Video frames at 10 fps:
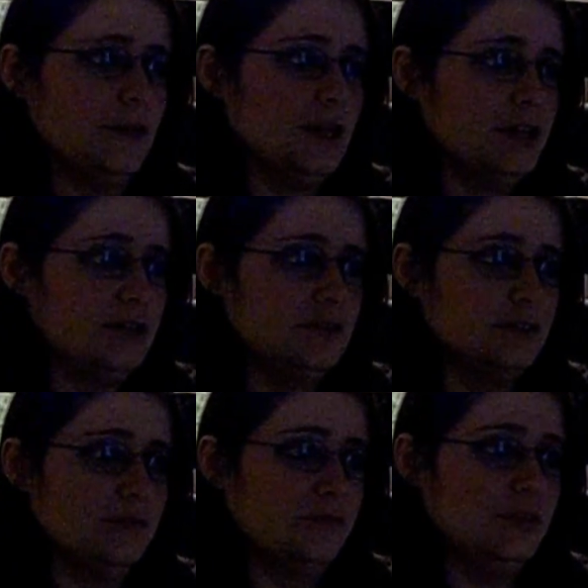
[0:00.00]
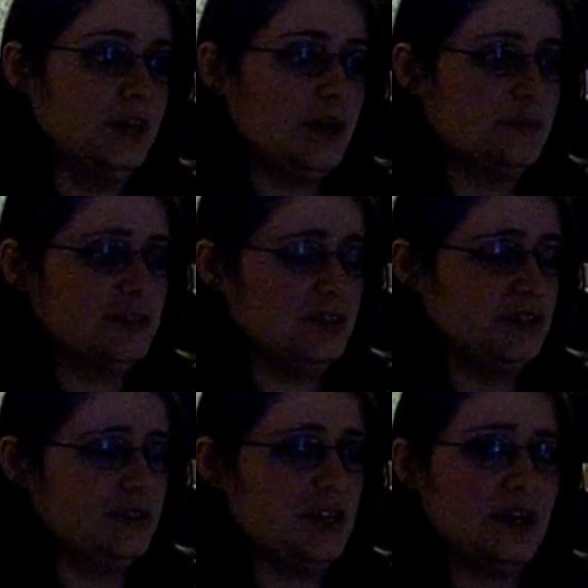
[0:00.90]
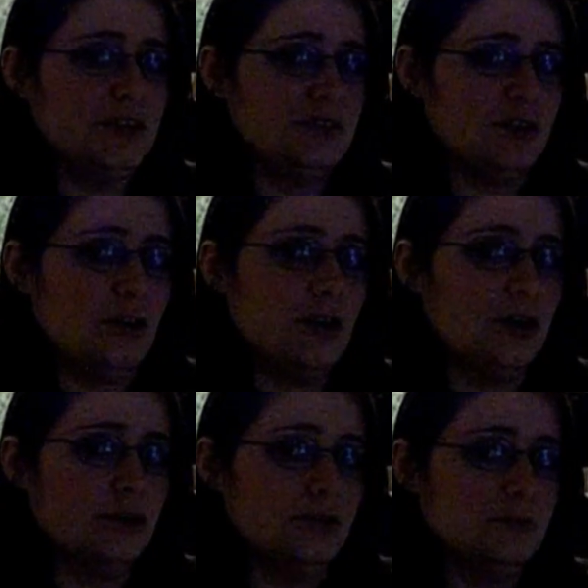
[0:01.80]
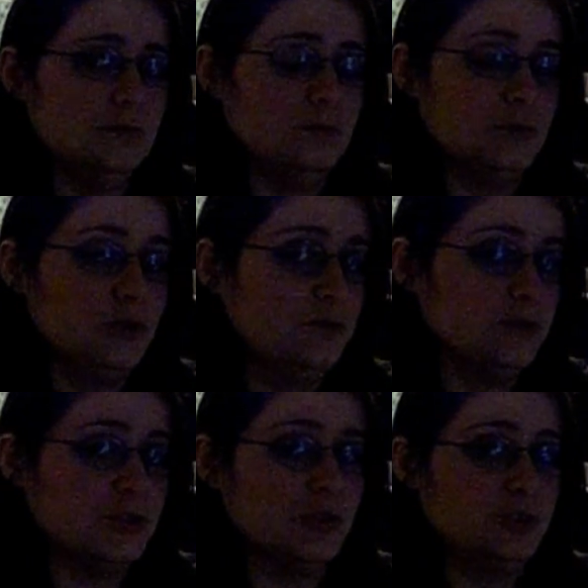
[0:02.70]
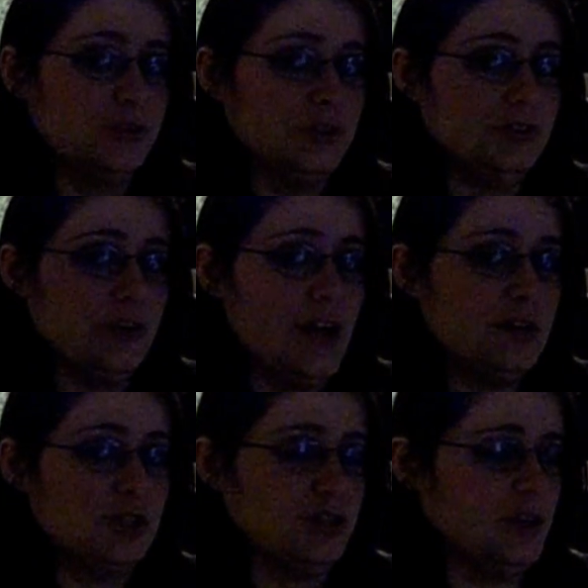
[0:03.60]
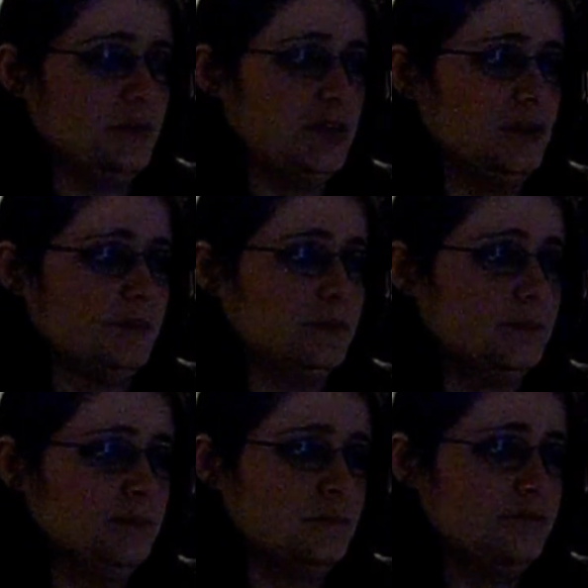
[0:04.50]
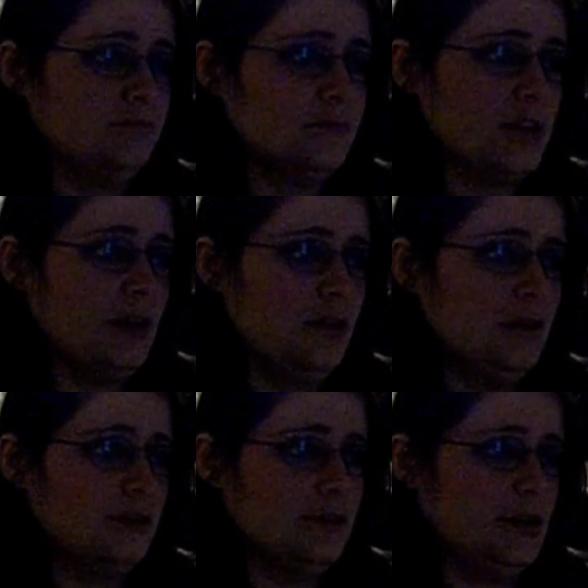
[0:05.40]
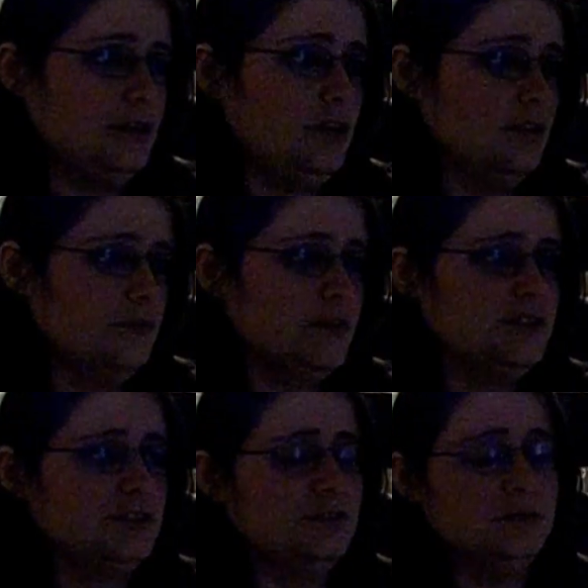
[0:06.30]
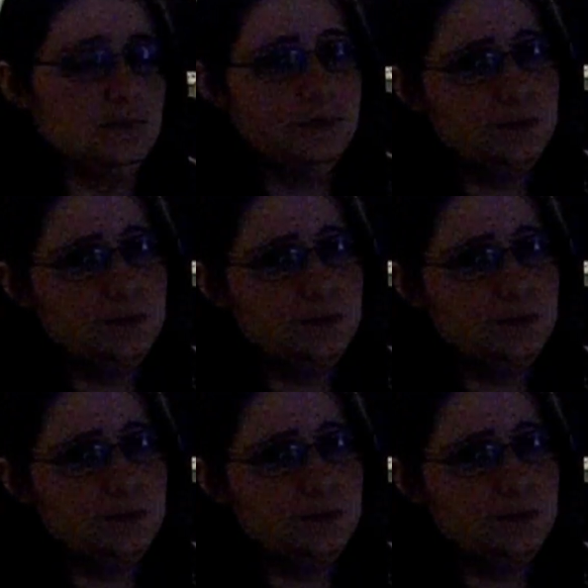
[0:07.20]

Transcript: and games these days are good for social interaction. I mean, not all of us are